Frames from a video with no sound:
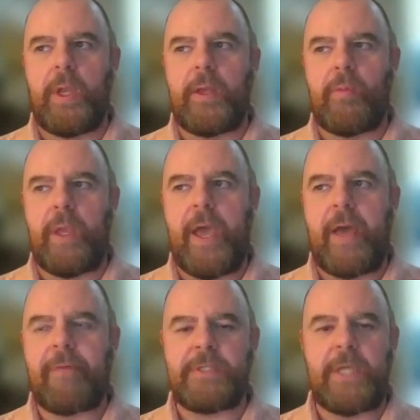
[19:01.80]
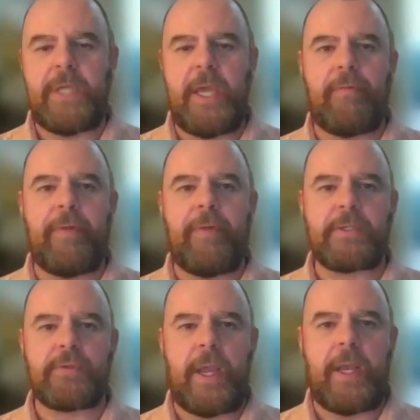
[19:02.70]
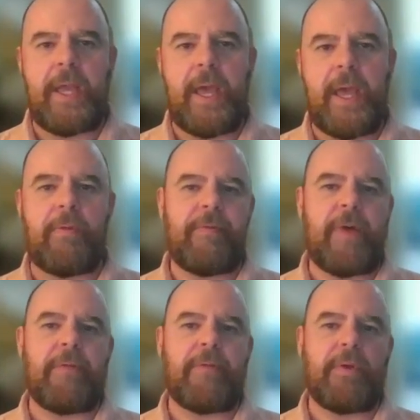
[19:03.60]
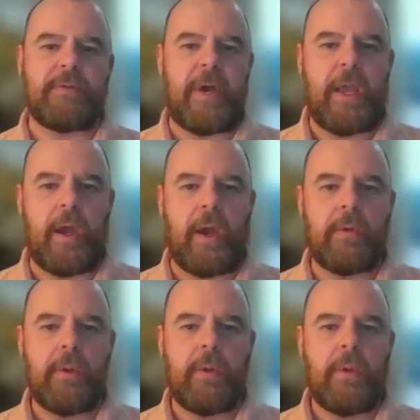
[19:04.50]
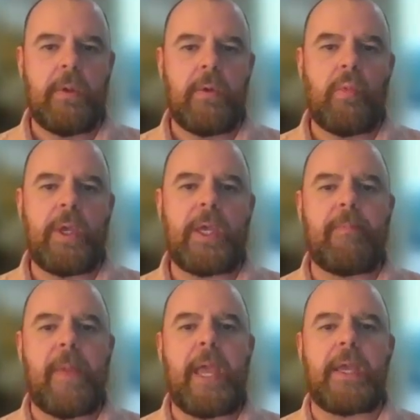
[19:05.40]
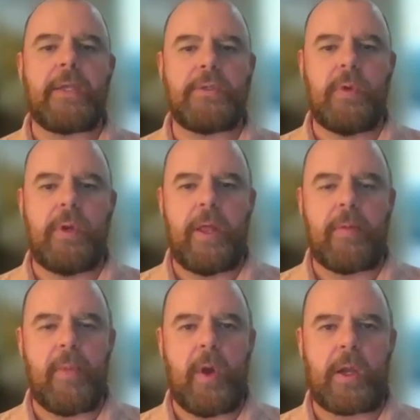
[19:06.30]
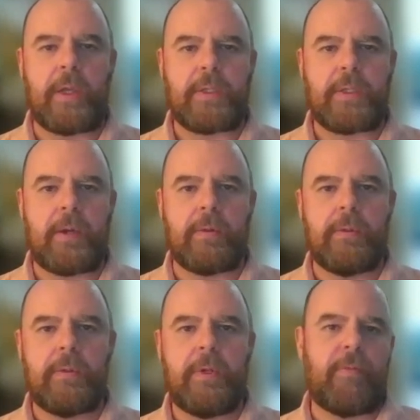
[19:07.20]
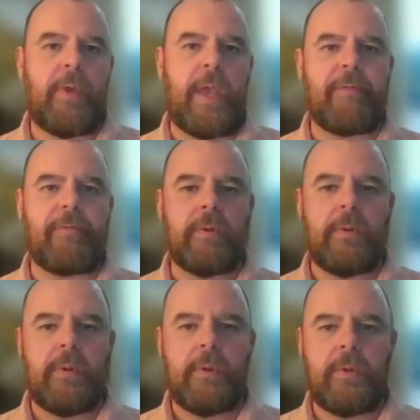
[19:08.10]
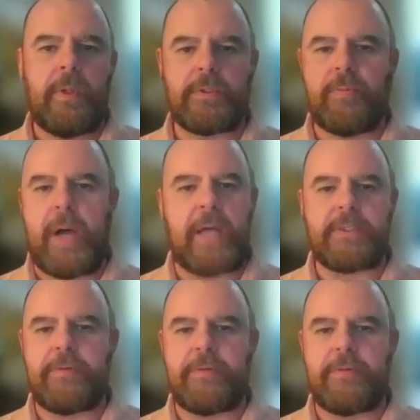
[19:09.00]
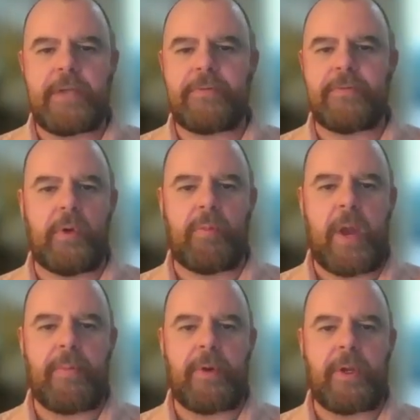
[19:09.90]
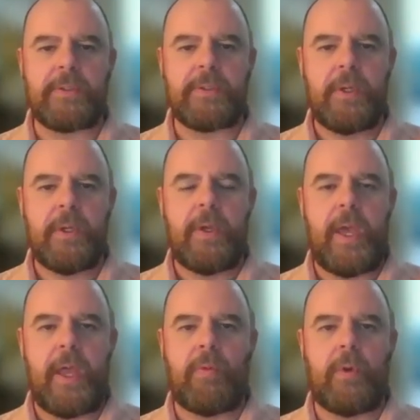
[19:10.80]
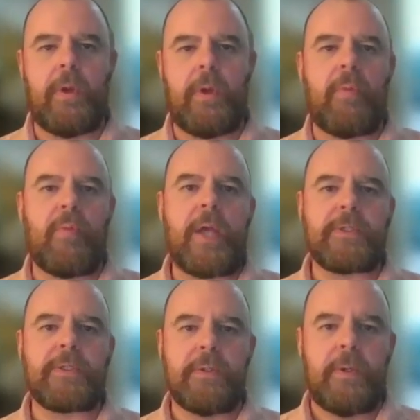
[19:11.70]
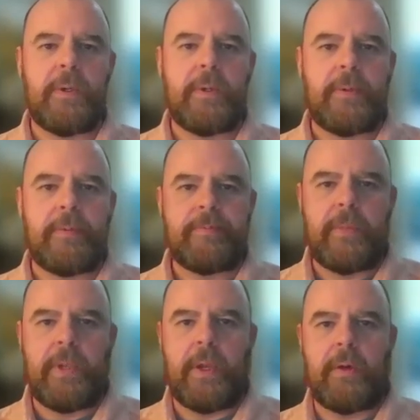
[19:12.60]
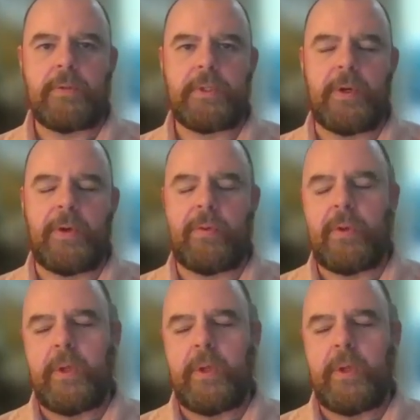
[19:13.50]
did, we have 10-year fixed rate debt with 5 years of IO. We can make it to another market cycle if we have to. These are positive cash flowing properties, and we're in no pressure, so.